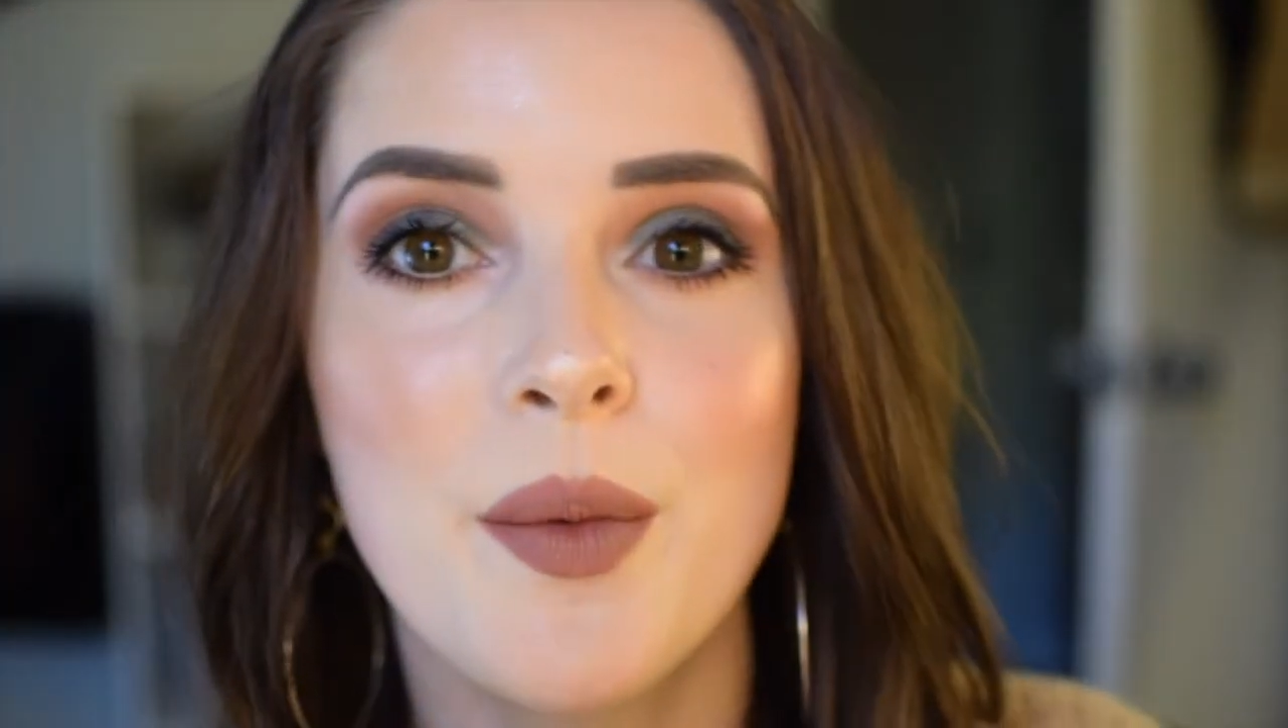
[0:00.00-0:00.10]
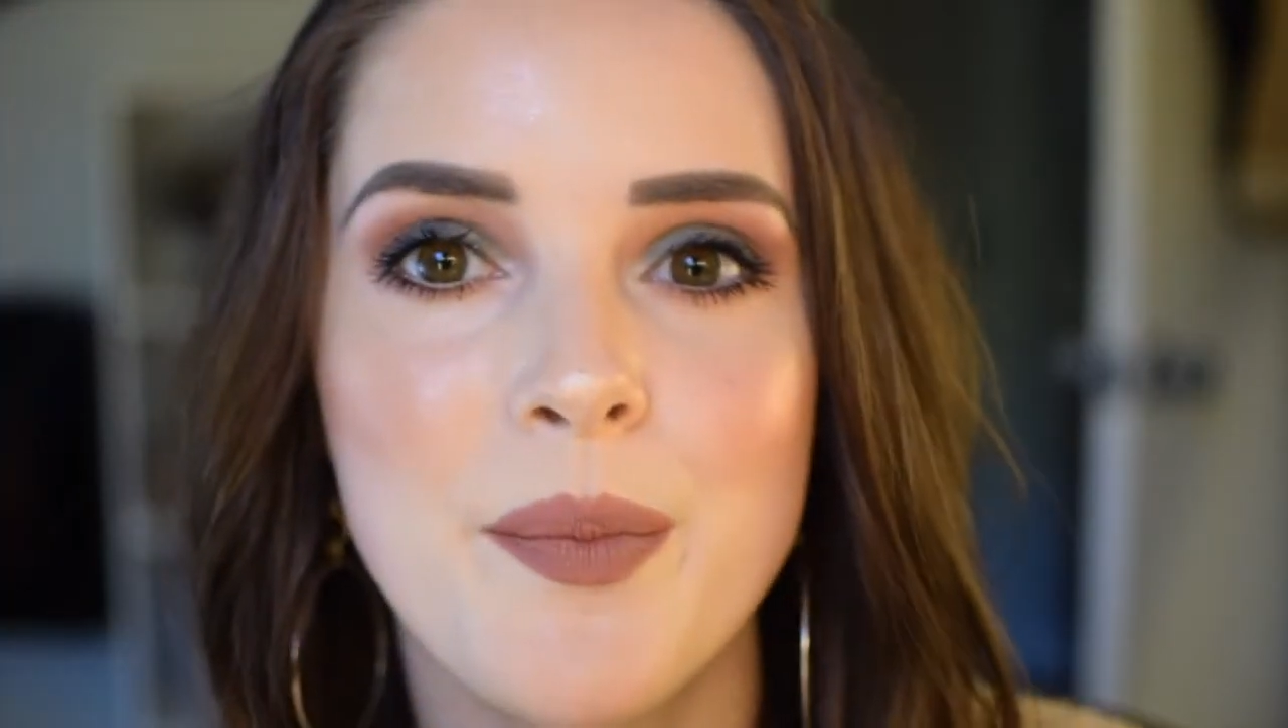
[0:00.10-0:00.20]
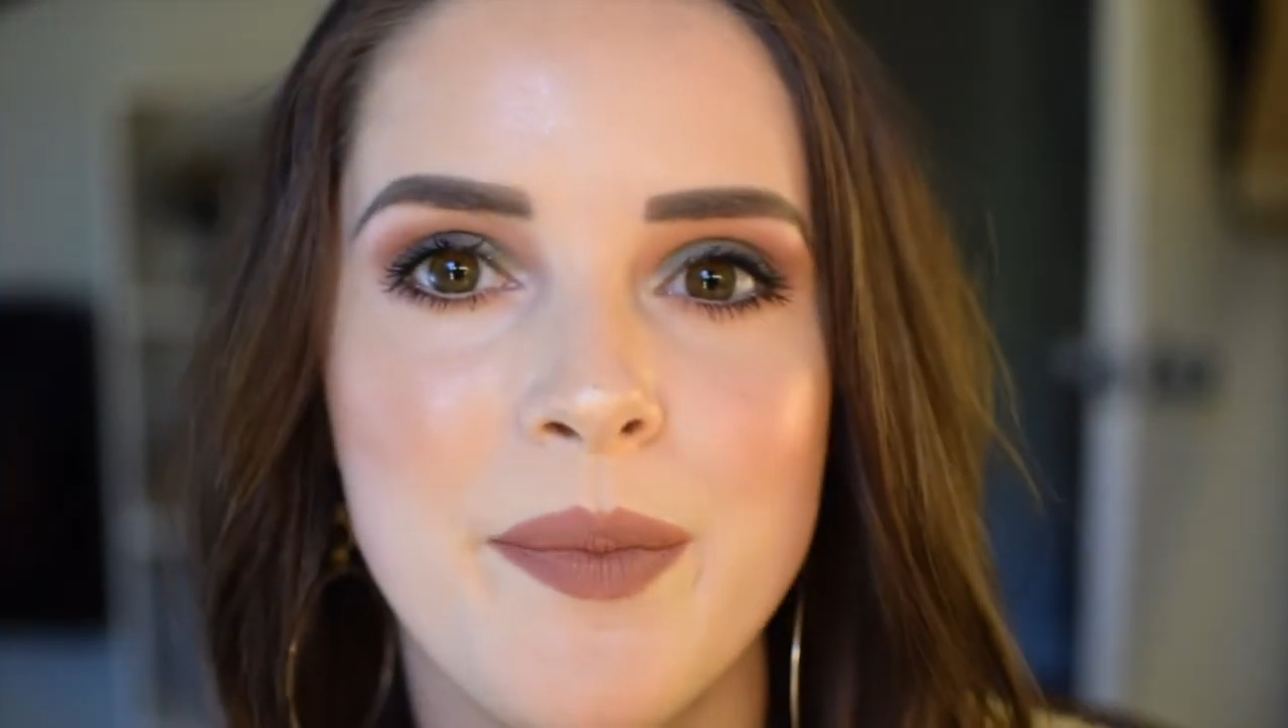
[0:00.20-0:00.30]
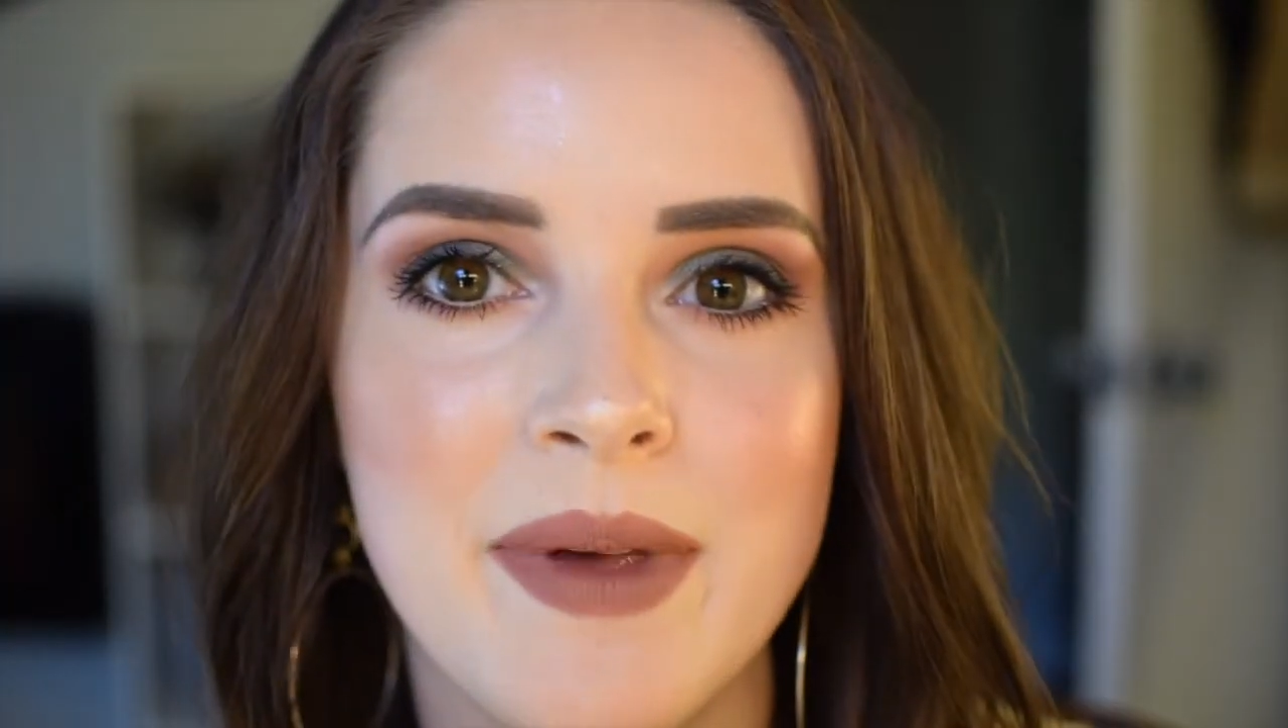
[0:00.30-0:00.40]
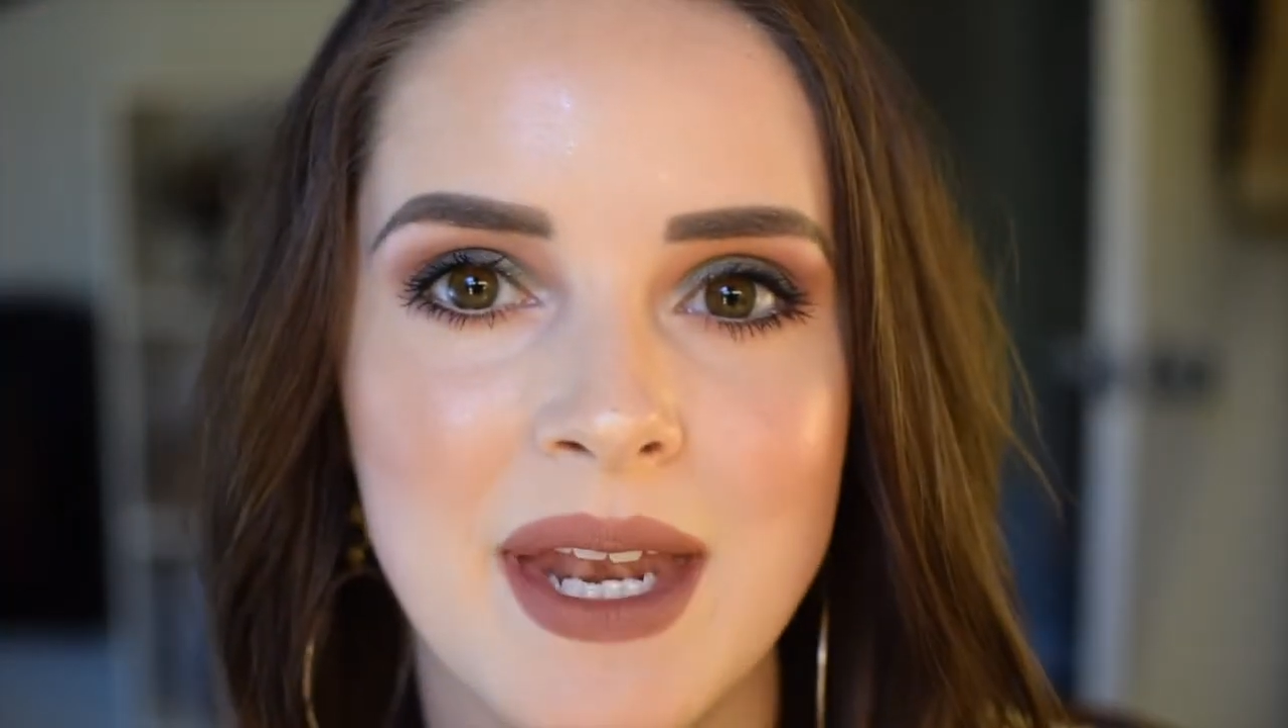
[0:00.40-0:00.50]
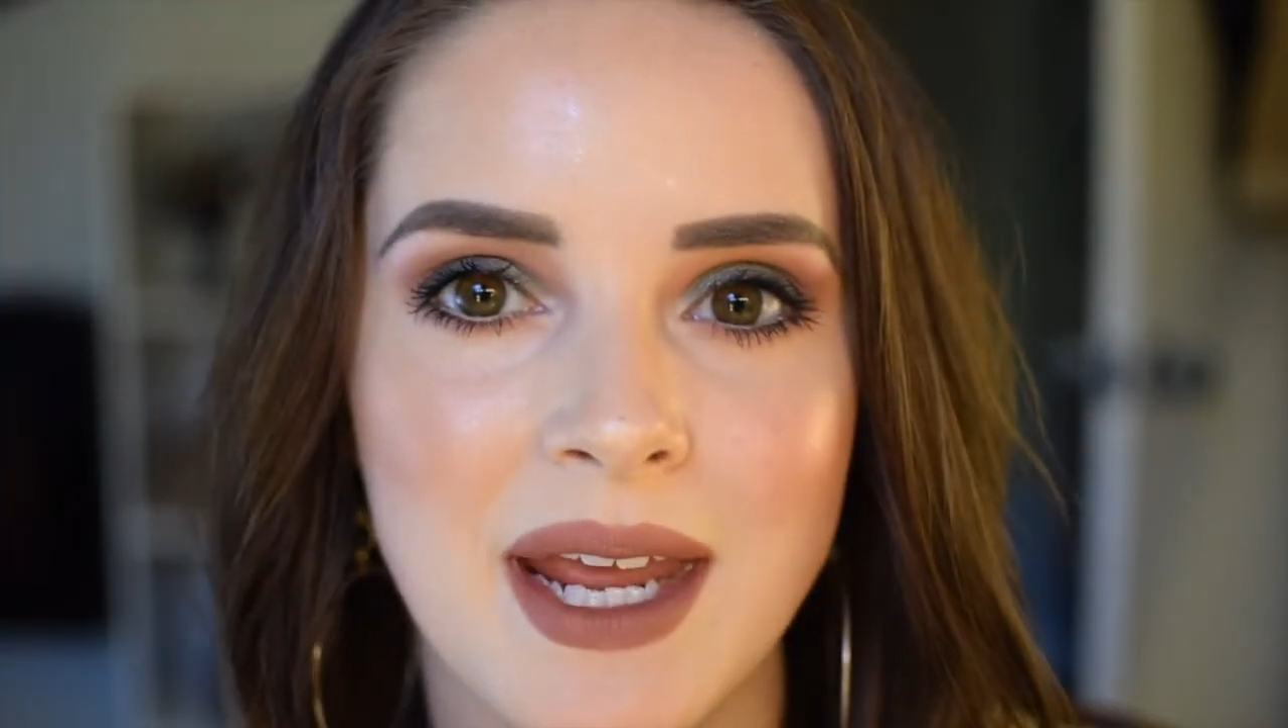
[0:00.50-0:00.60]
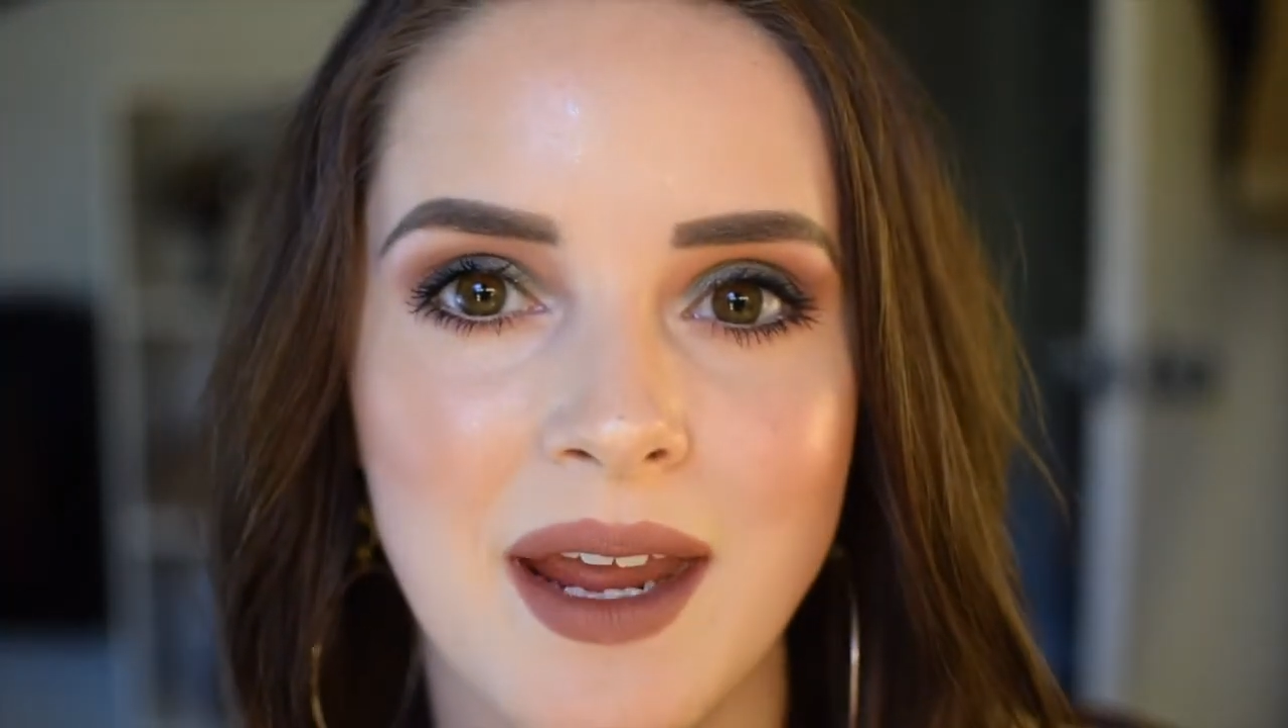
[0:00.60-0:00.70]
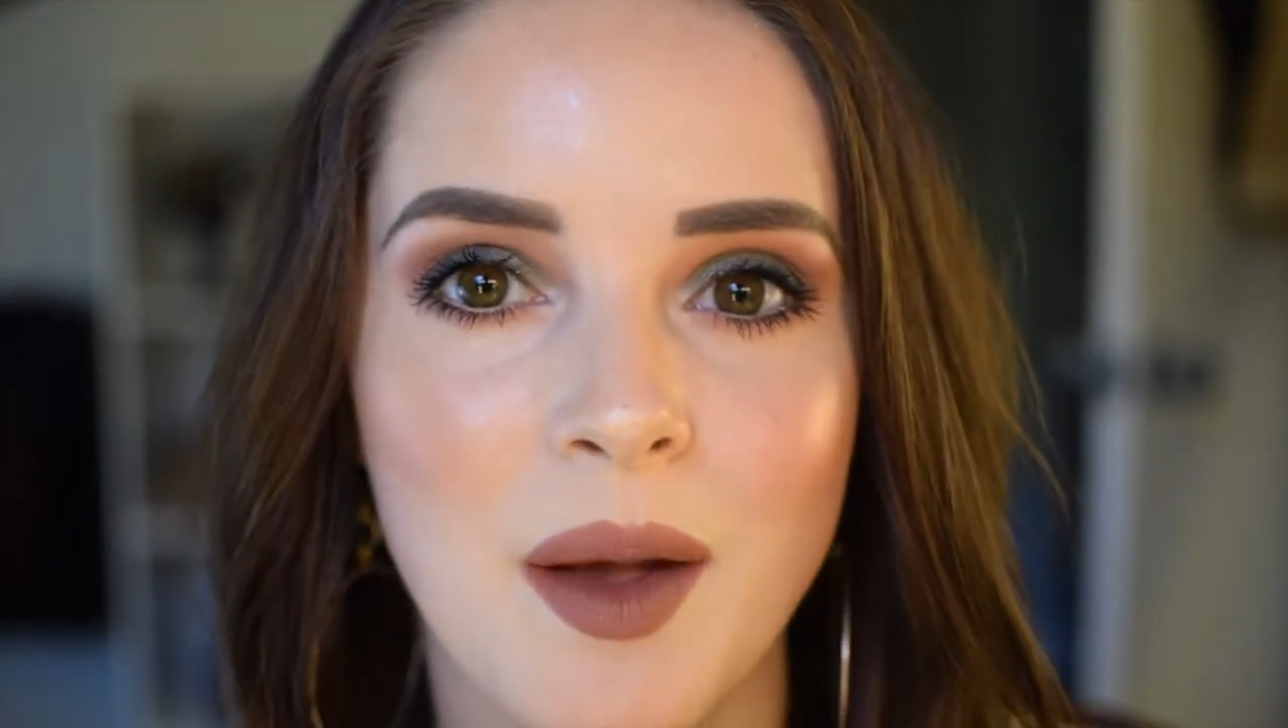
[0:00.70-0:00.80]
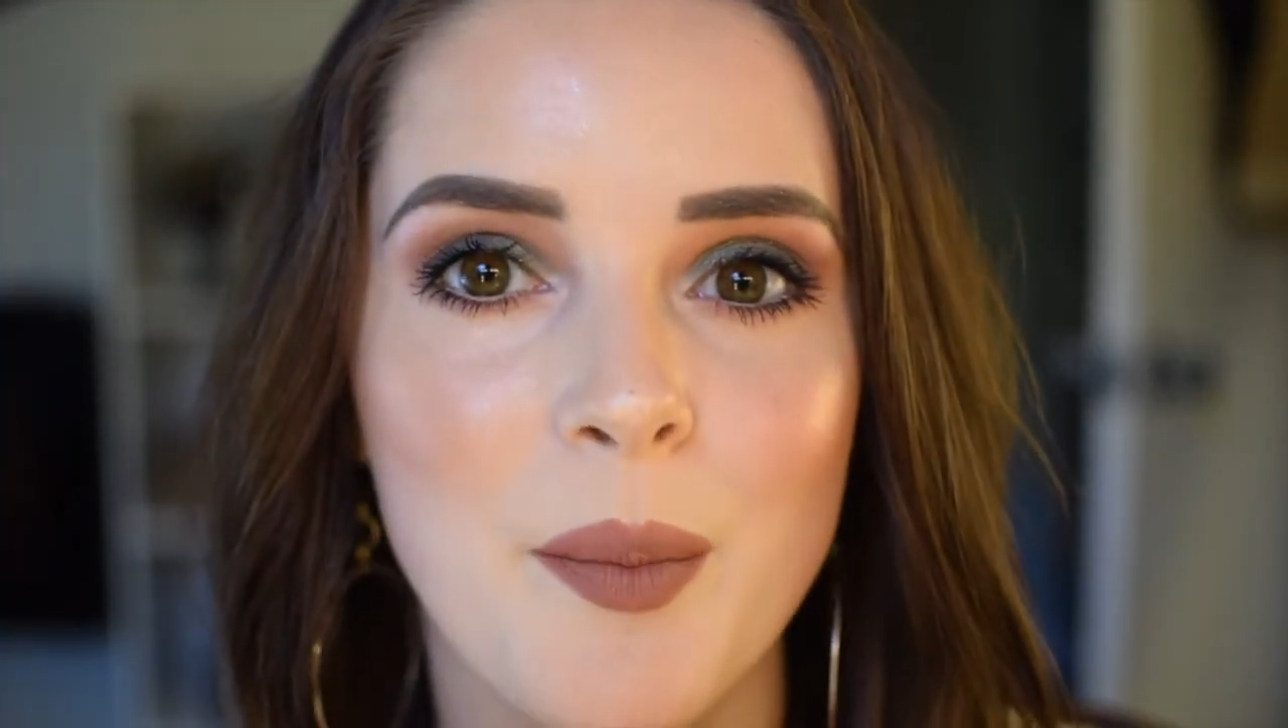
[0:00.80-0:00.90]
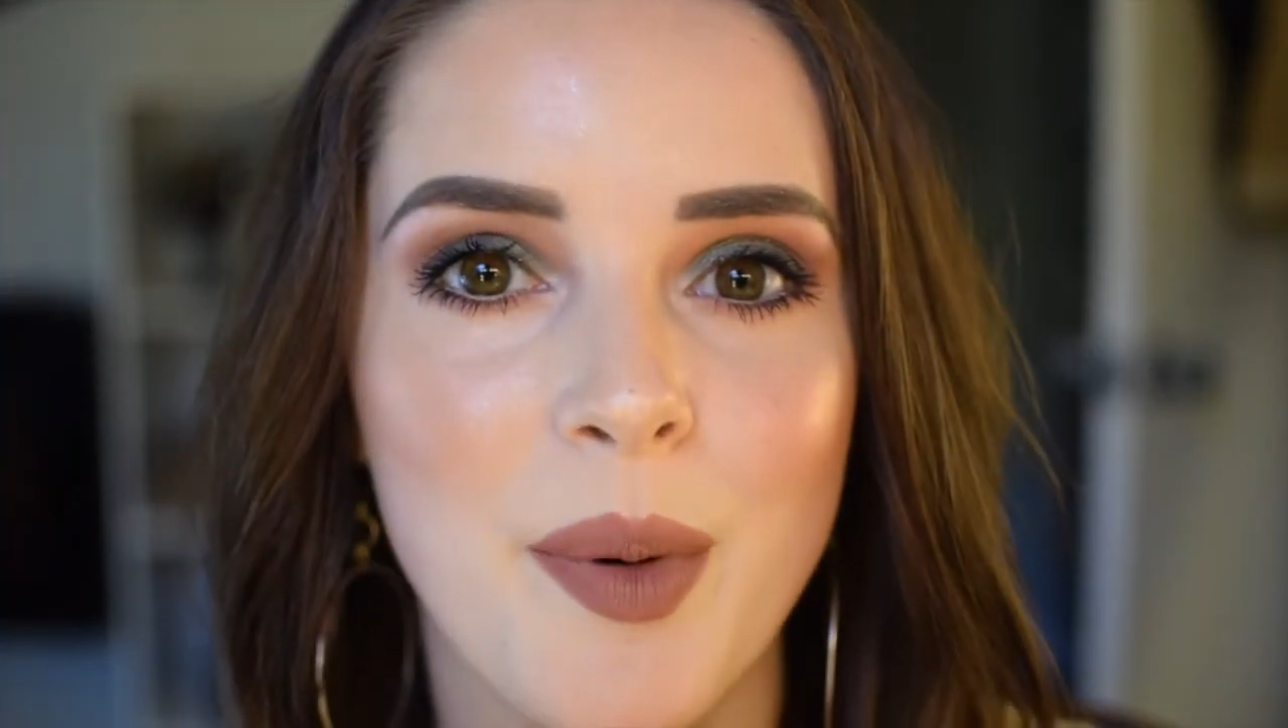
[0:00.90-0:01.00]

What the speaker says: many